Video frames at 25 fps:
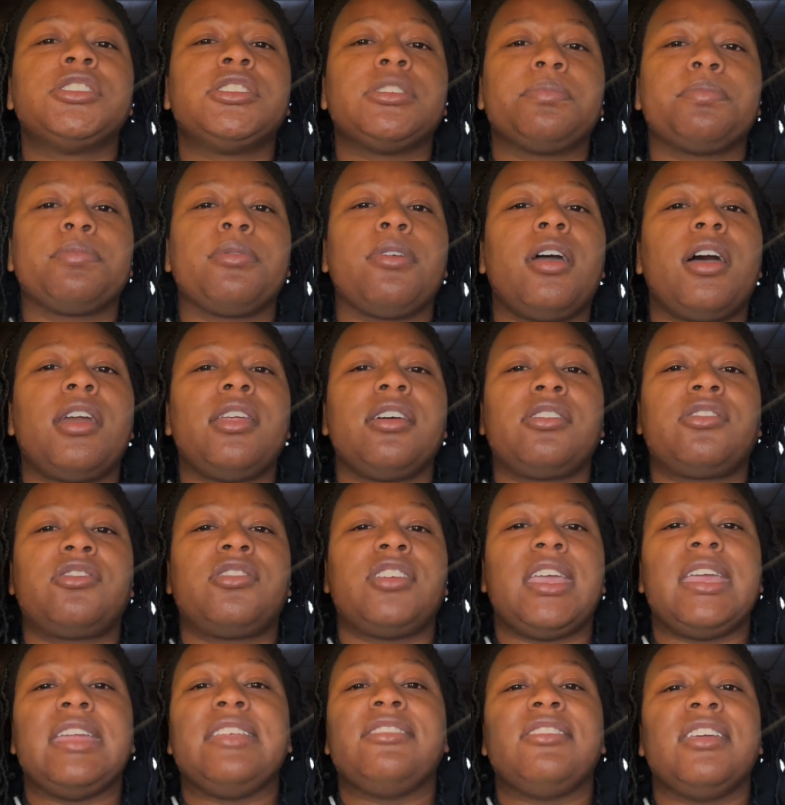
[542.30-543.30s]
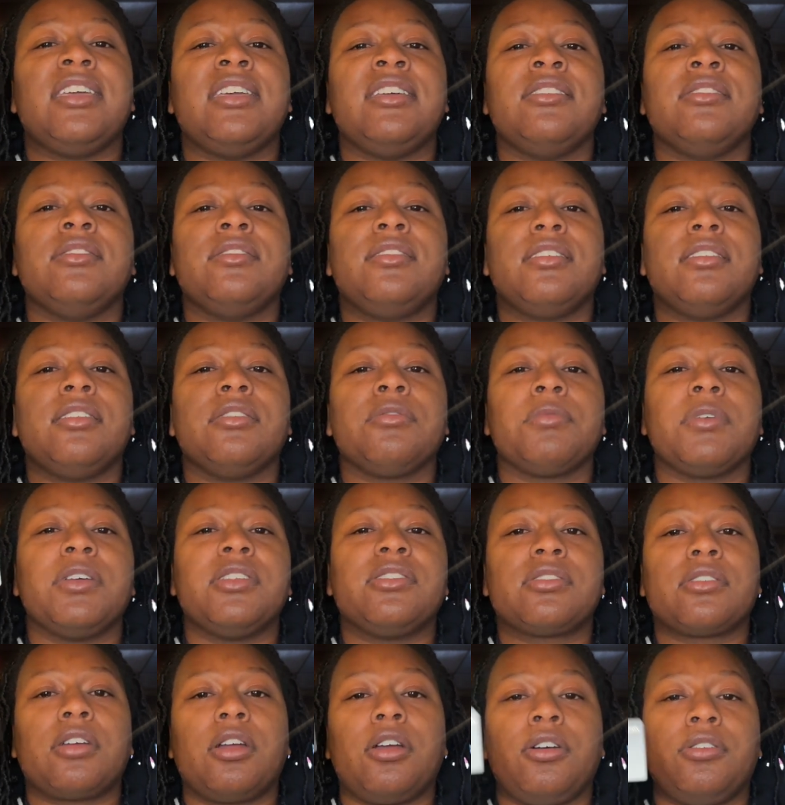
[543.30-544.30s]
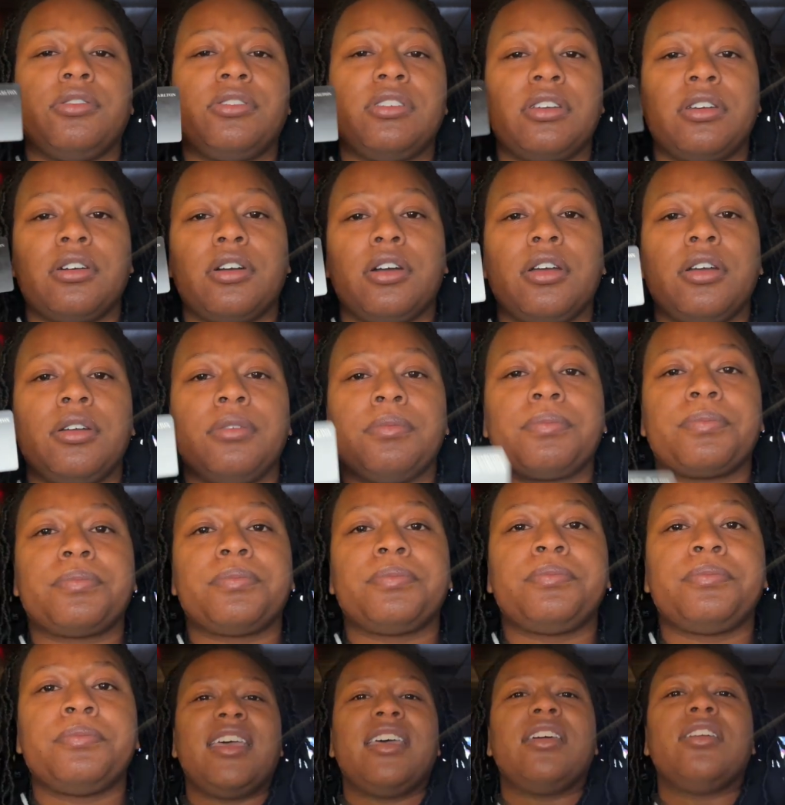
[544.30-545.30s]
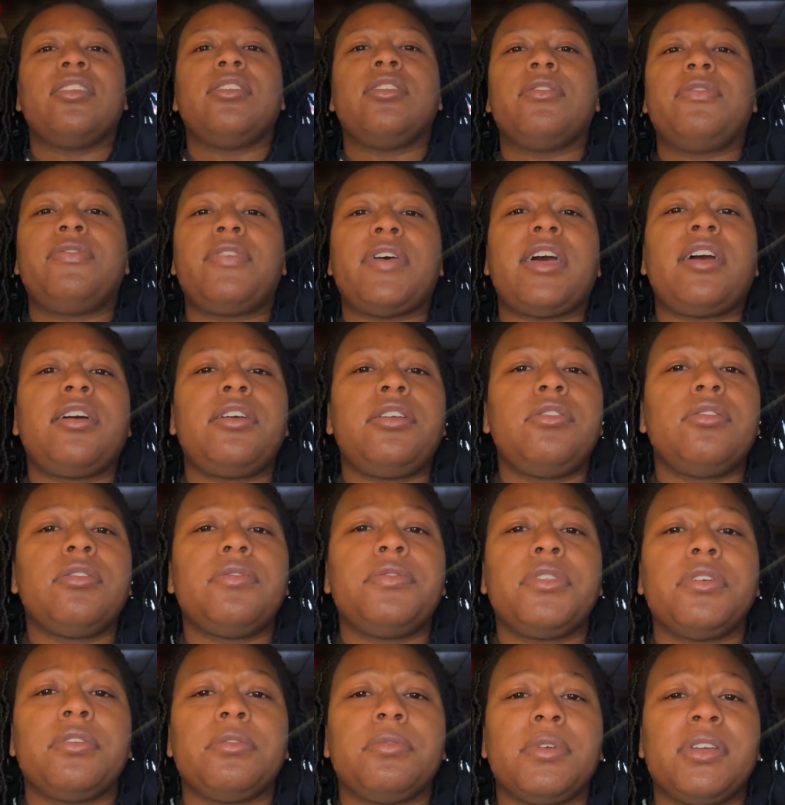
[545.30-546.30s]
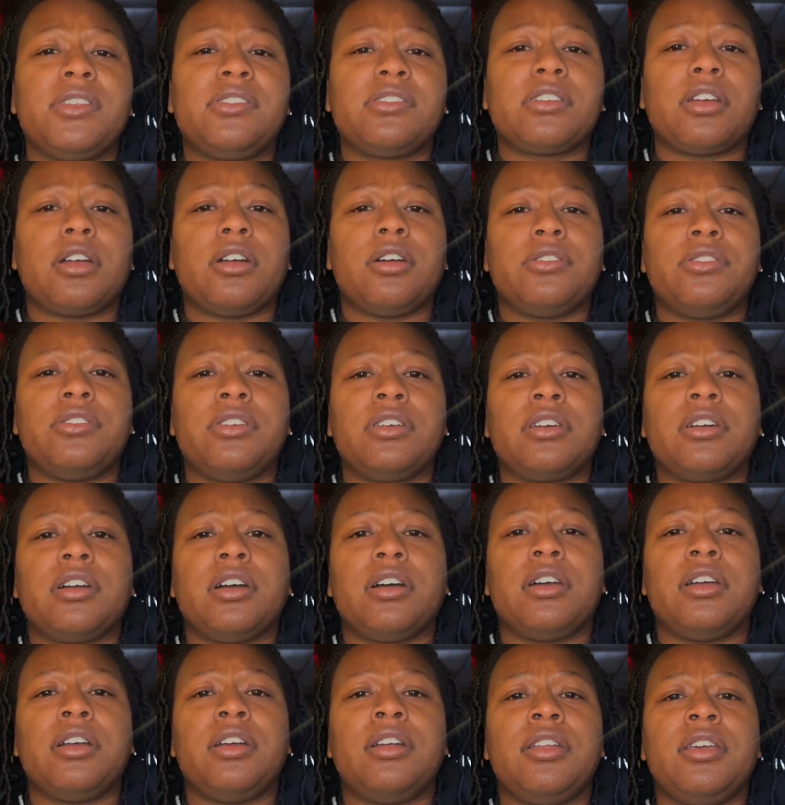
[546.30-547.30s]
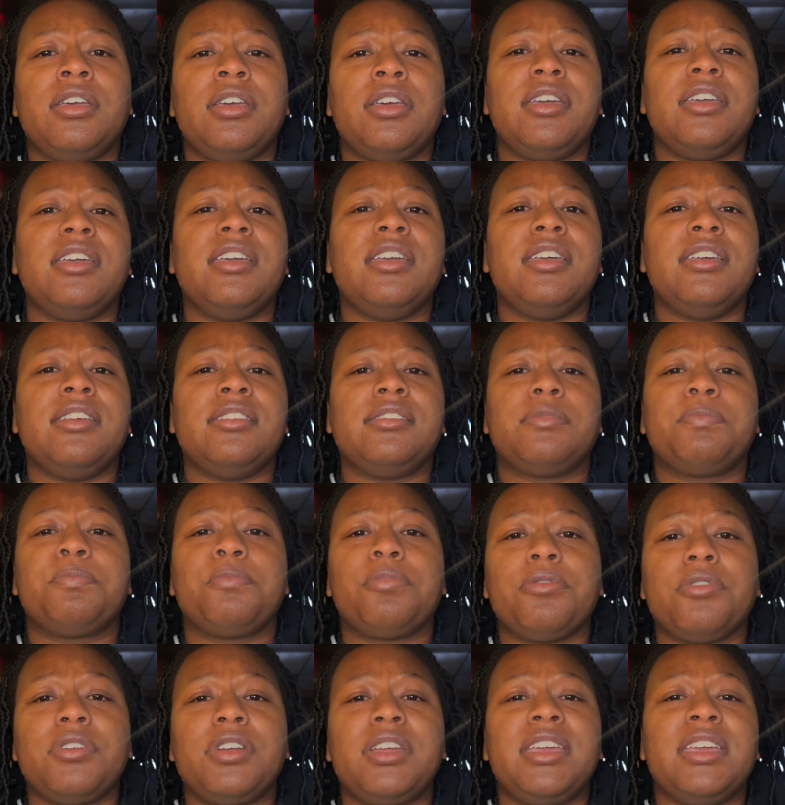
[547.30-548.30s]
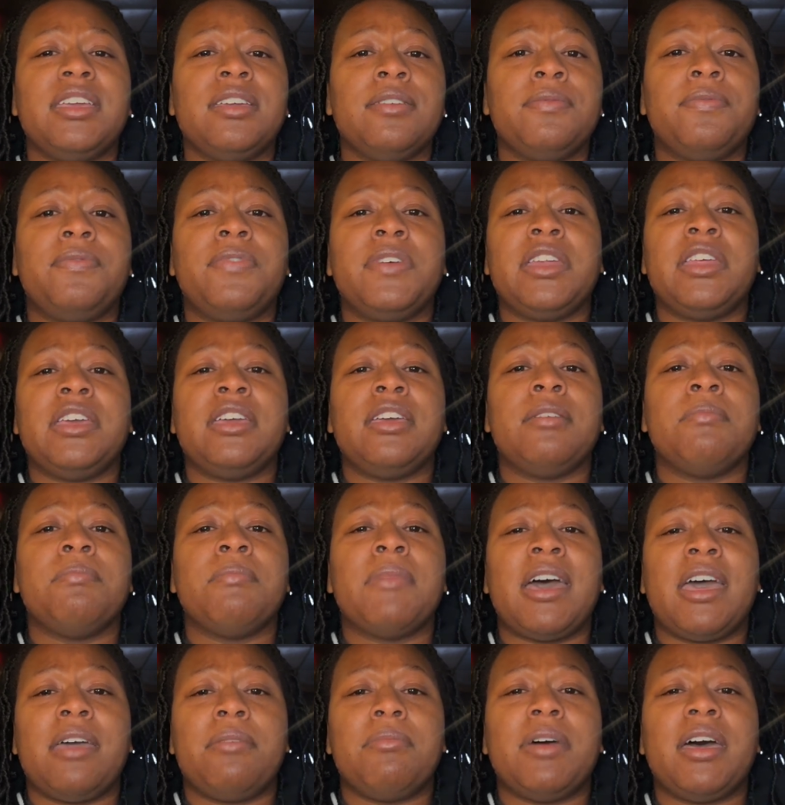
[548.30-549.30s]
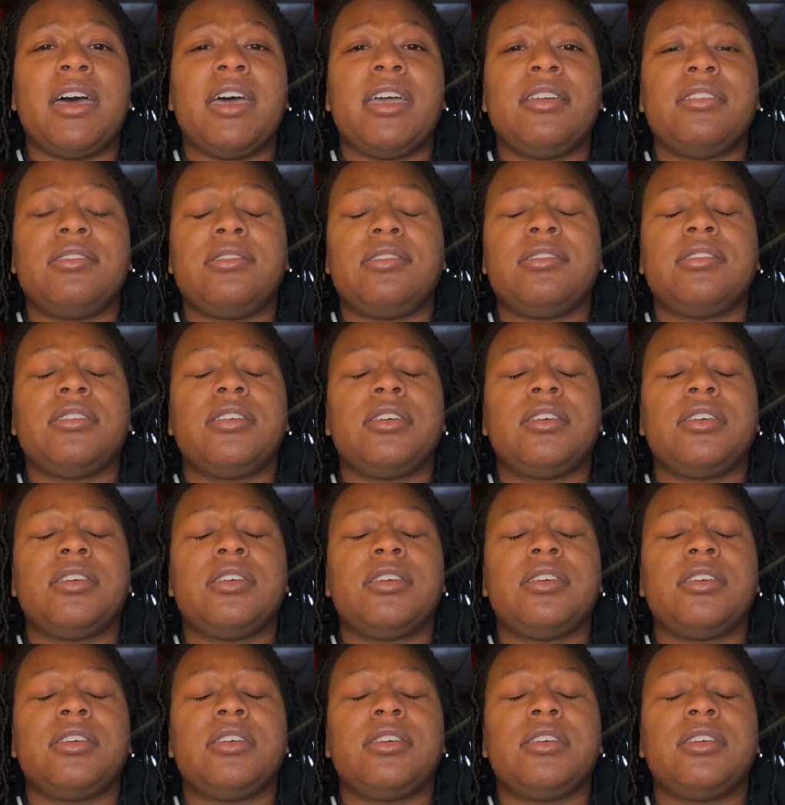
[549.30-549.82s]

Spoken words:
to product change into the Ritz-Carlton card. The value of the Ritz-Carlton card is pretty infinite in my mind.